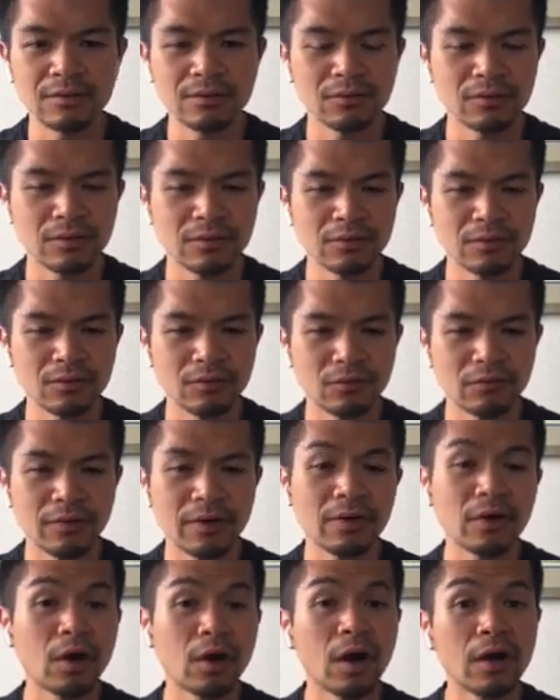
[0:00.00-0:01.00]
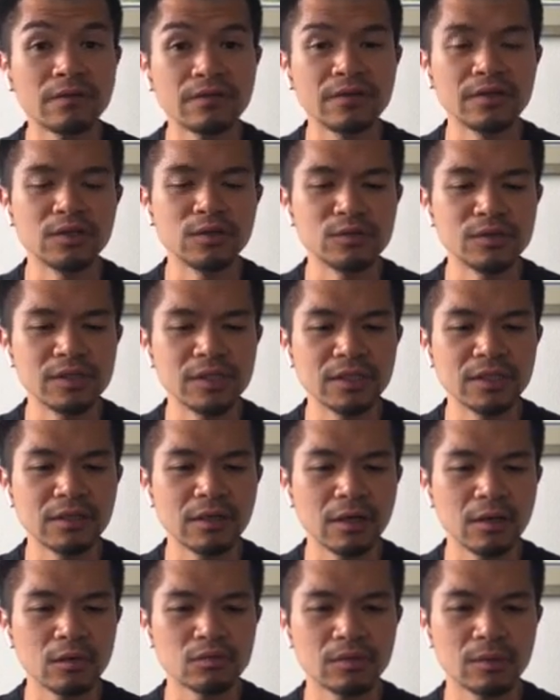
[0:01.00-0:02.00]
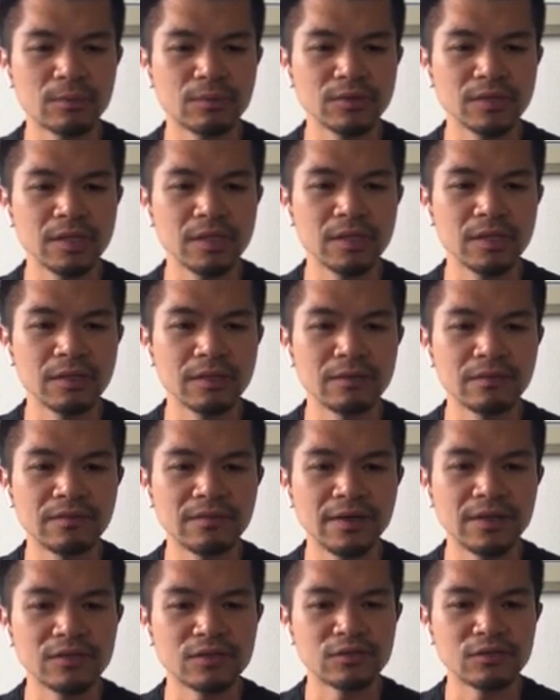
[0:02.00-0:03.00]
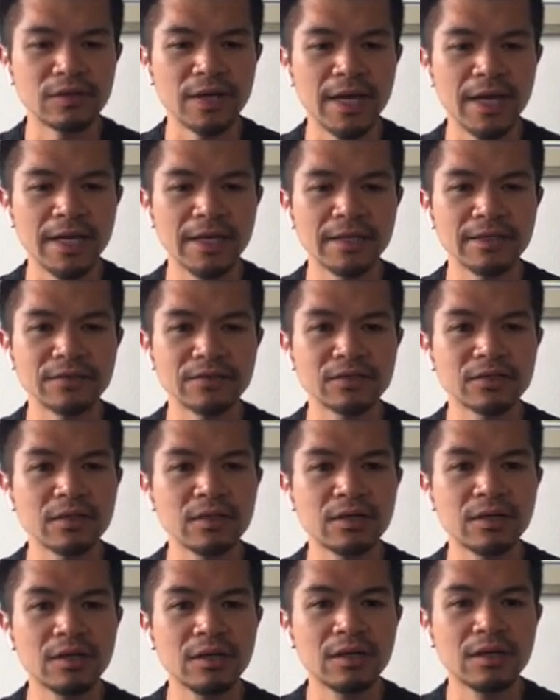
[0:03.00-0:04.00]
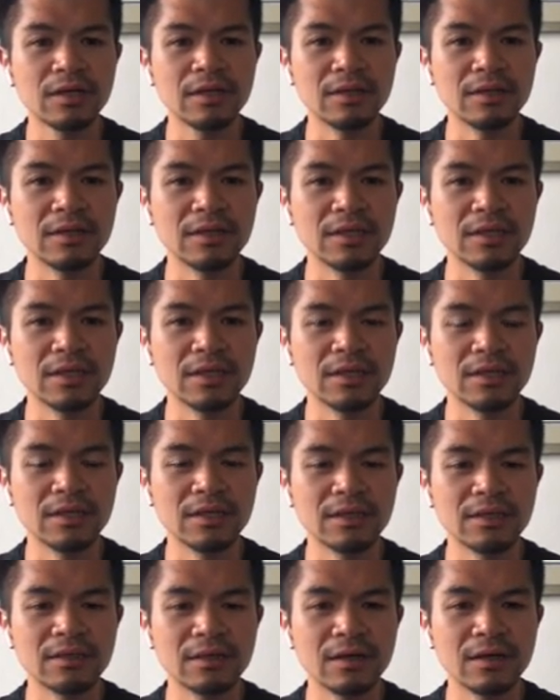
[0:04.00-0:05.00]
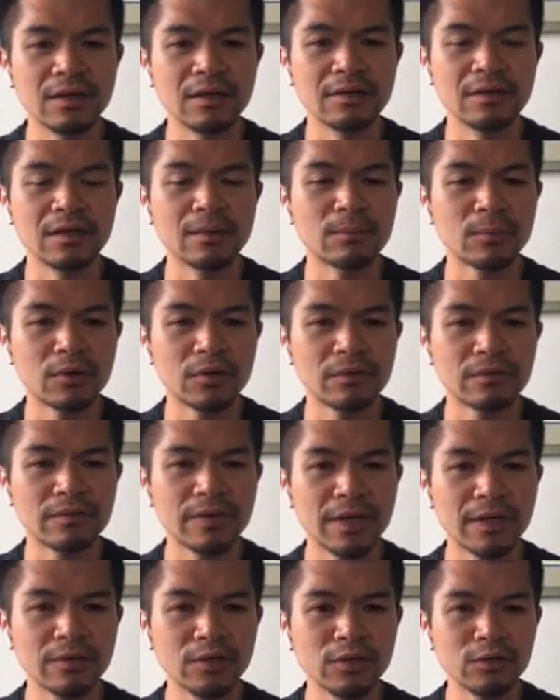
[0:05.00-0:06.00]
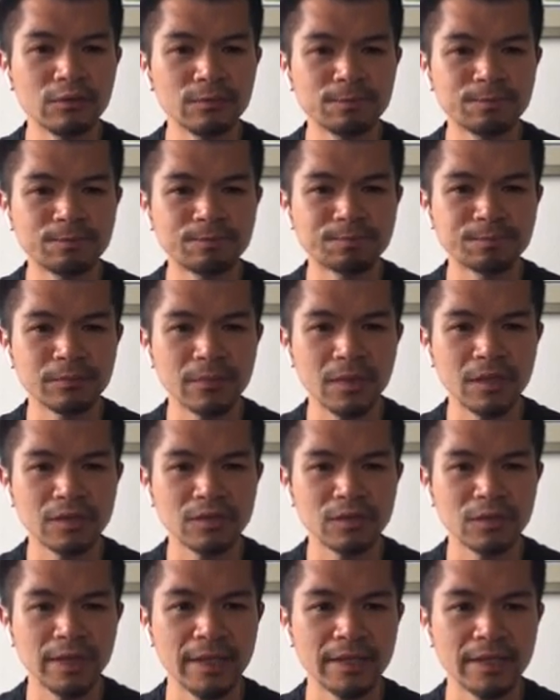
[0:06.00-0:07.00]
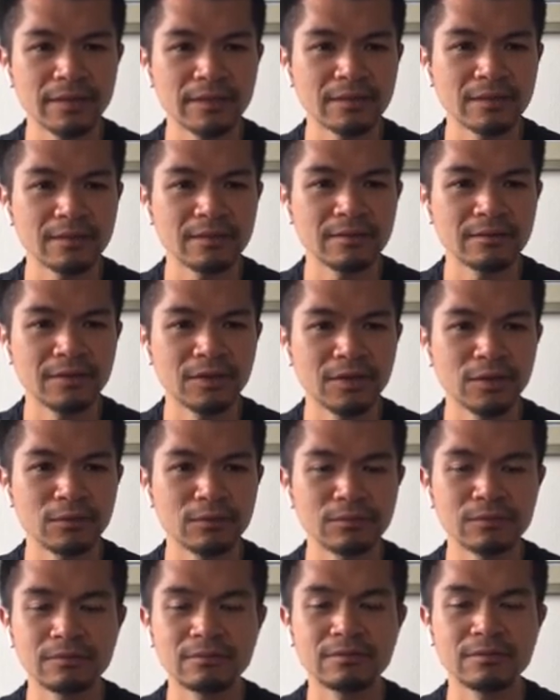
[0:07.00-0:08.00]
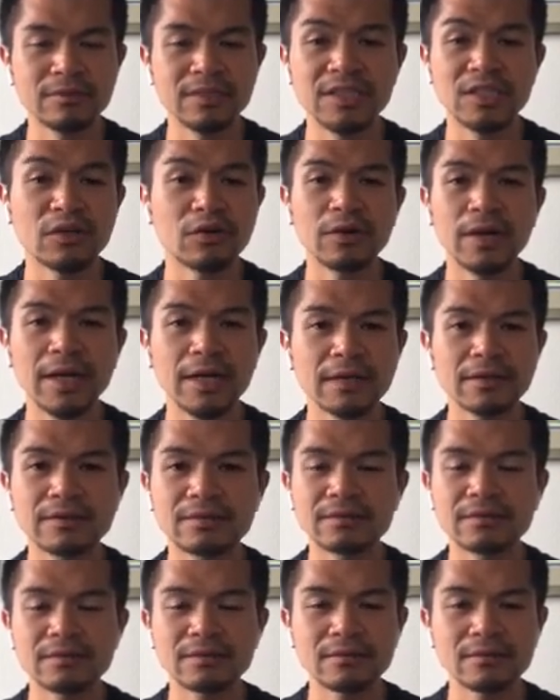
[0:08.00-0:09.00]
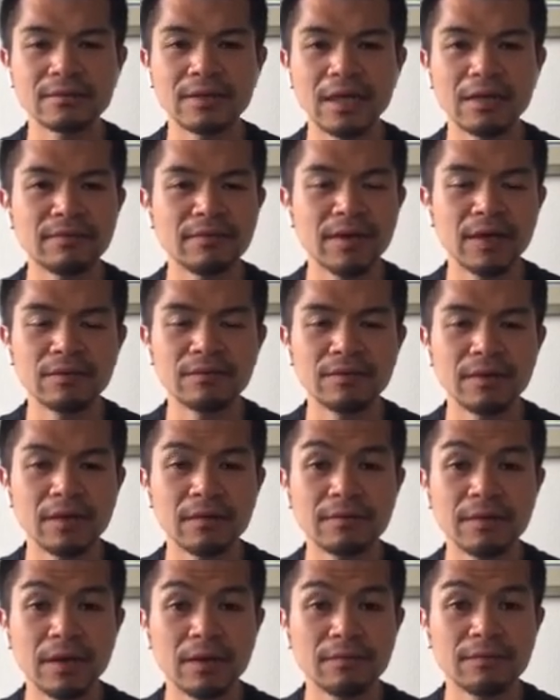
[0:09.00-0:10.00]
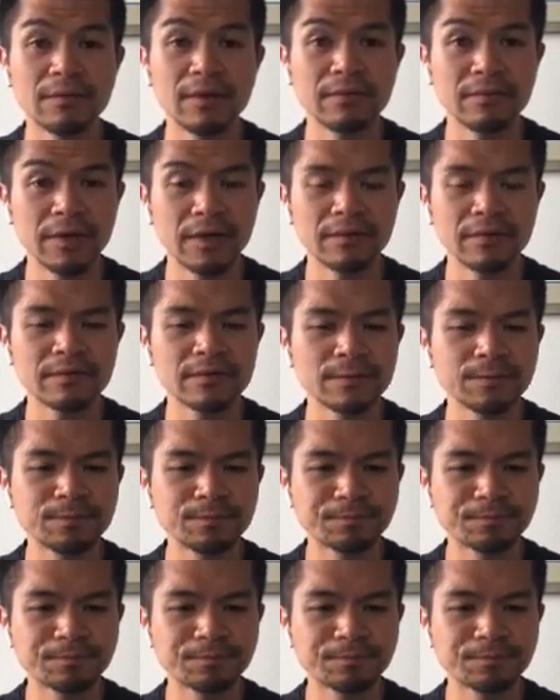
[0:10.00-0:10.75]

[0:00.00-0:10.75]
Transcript: or, or very often, you see colors represented in Phaser as the uh, number value. So like, you know, zero x f f f f f f,